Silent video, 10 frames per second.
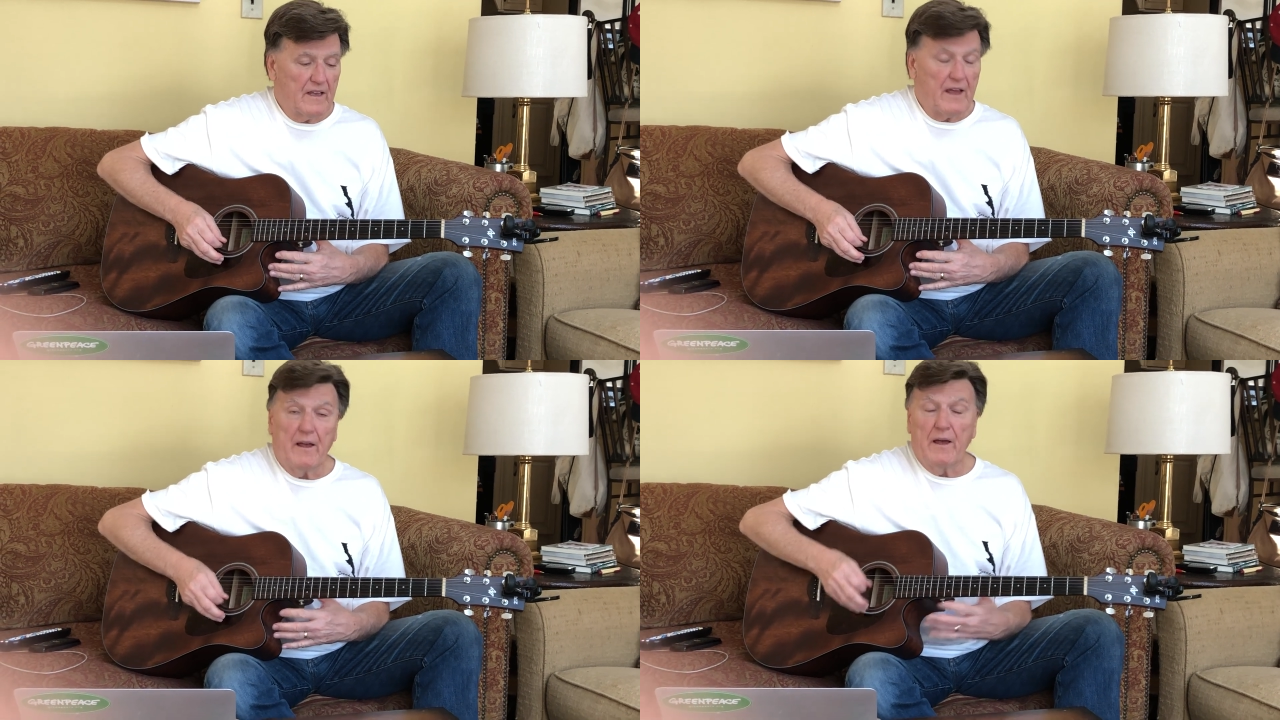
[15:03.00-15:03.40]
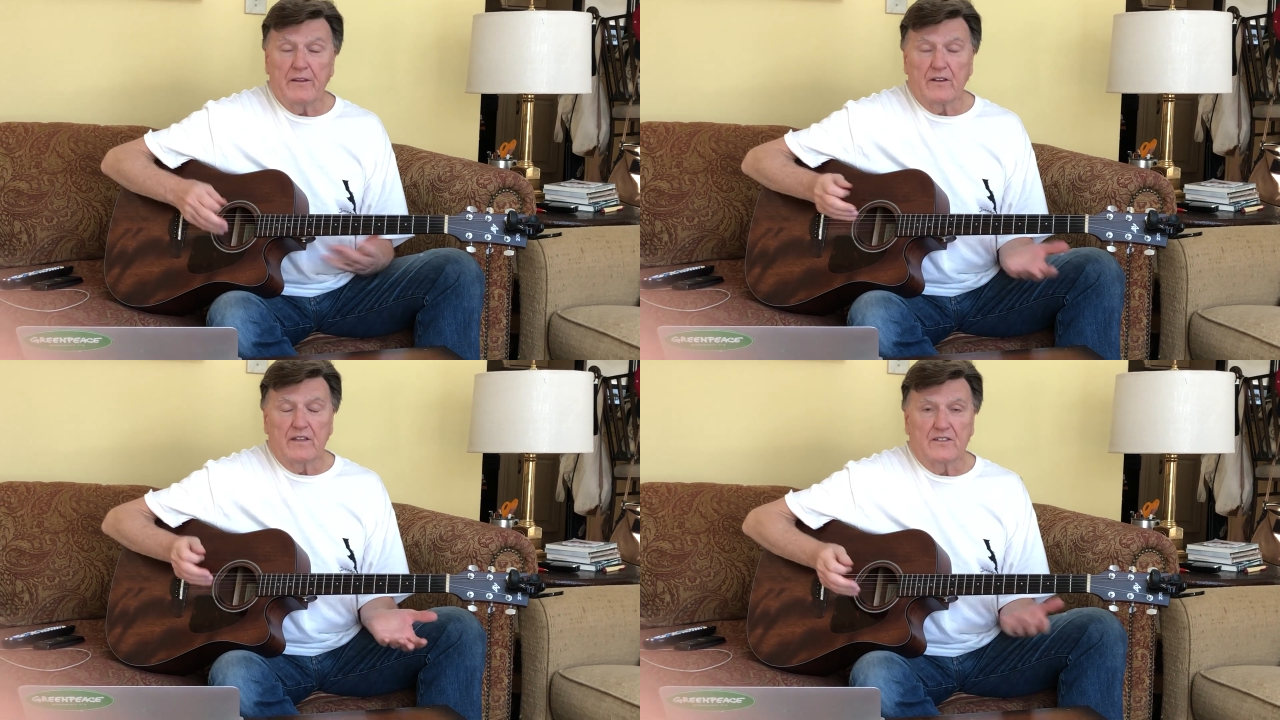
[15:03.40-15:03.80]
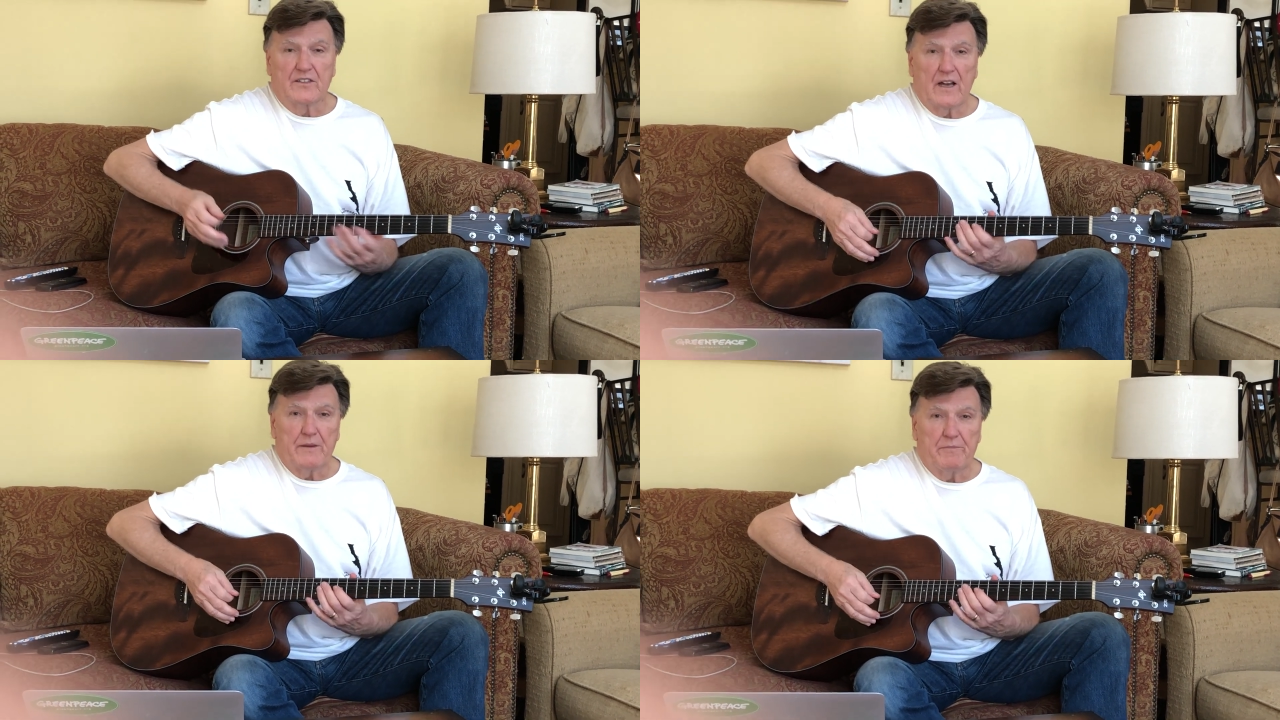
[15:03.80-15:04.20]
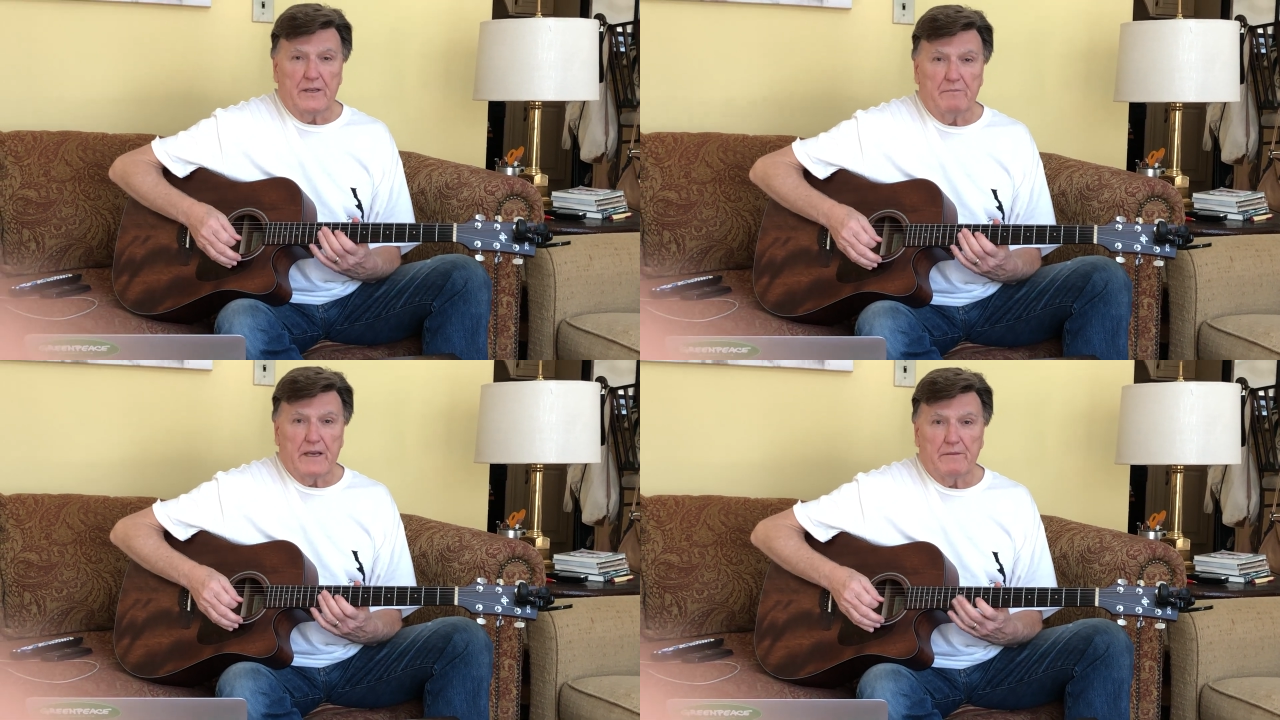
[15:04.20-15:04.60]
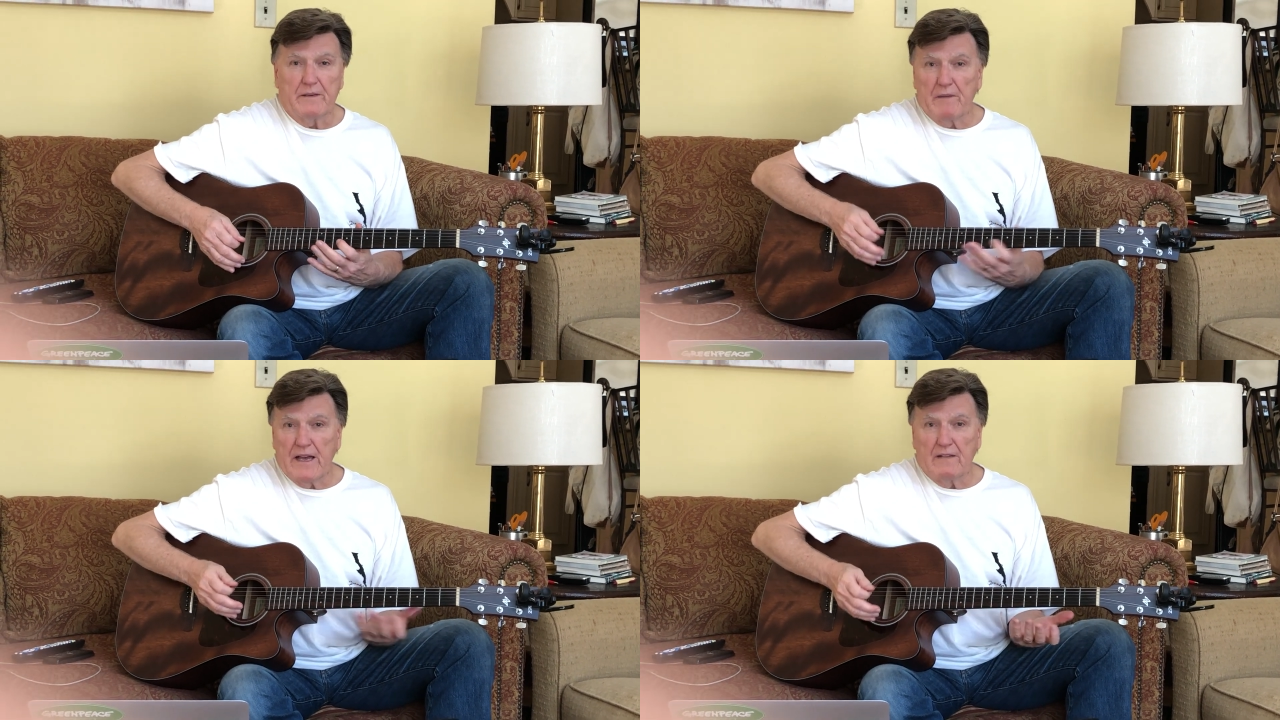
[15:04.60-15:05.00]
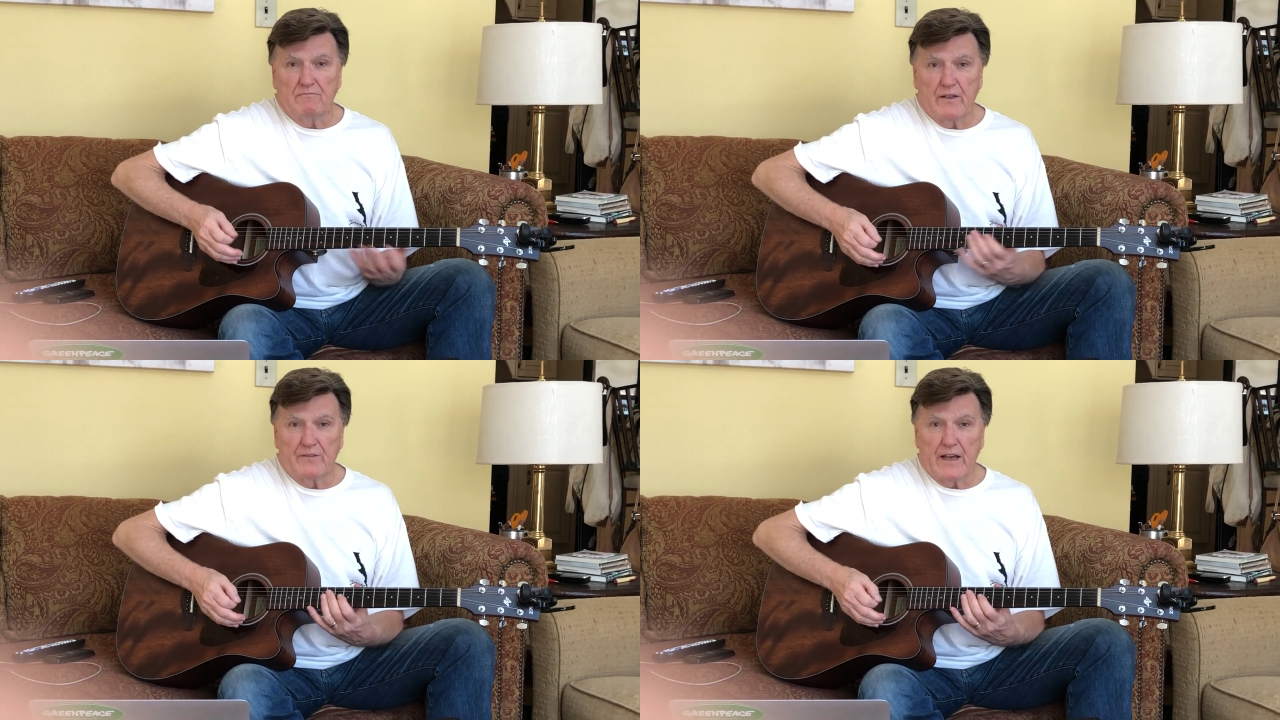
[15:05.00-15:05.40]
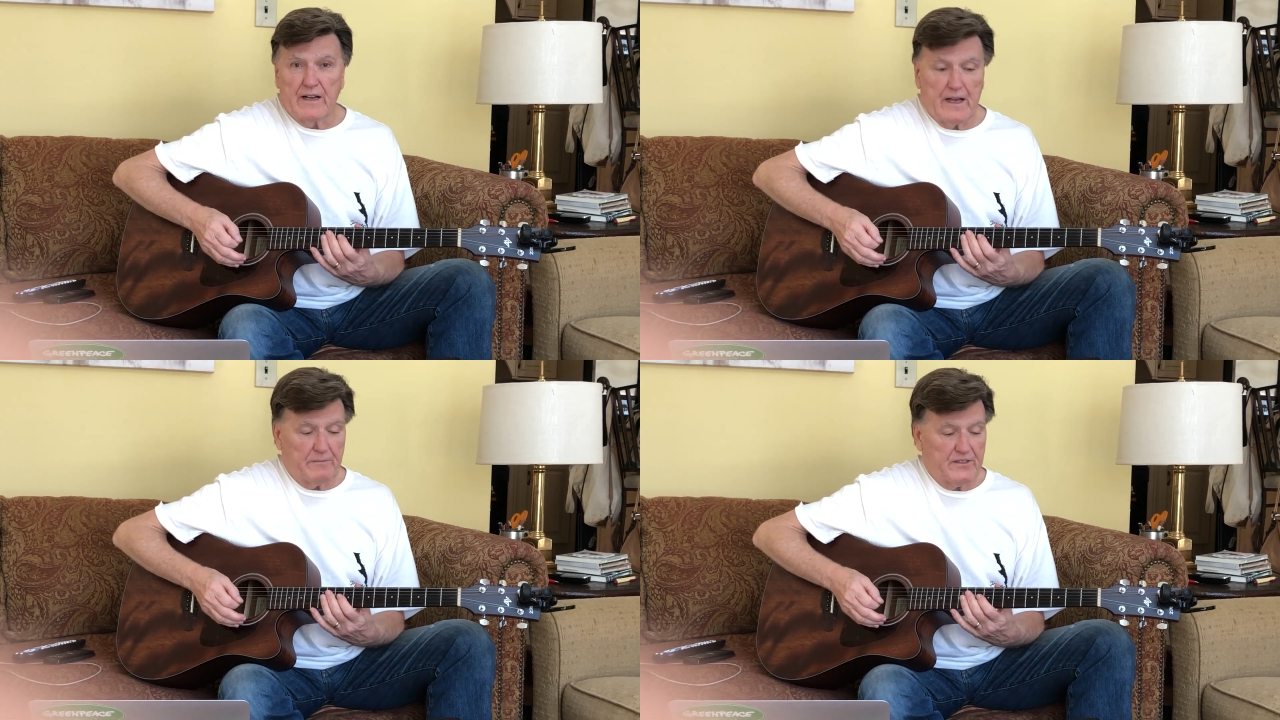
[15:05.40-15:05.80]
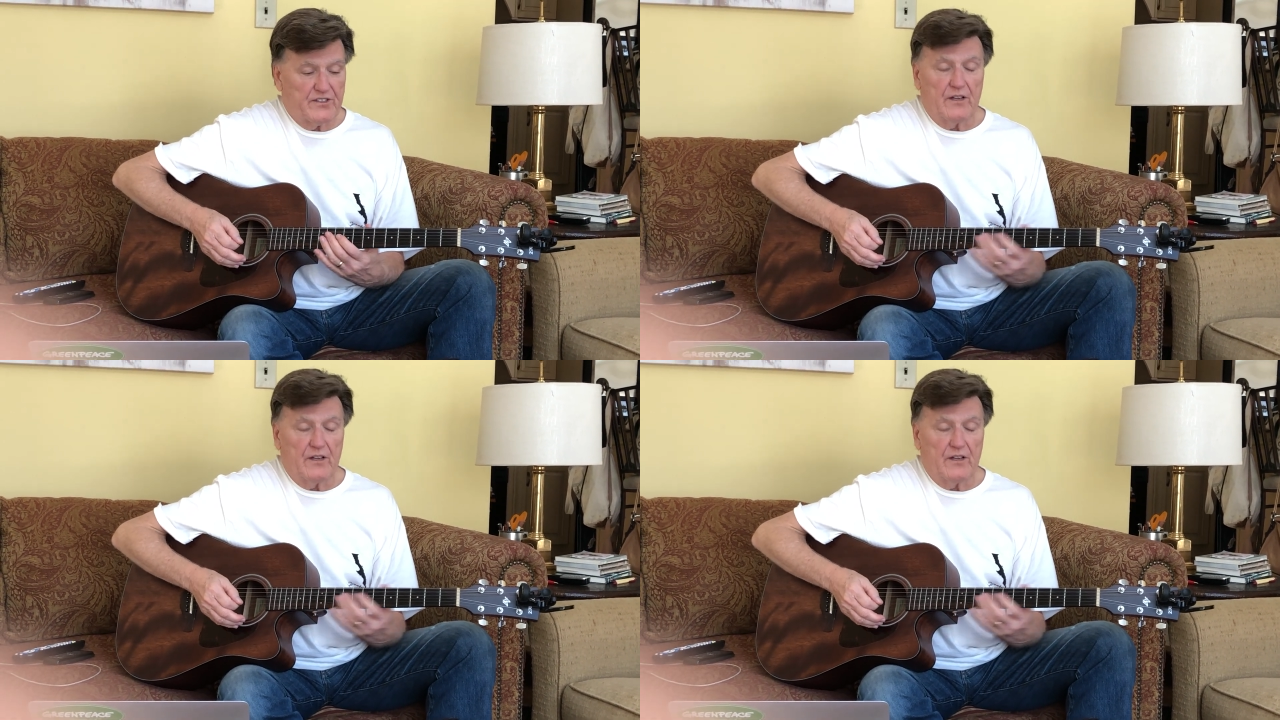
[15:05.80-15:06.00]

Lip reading: and you can Skype in maybe, Matt, if that happens.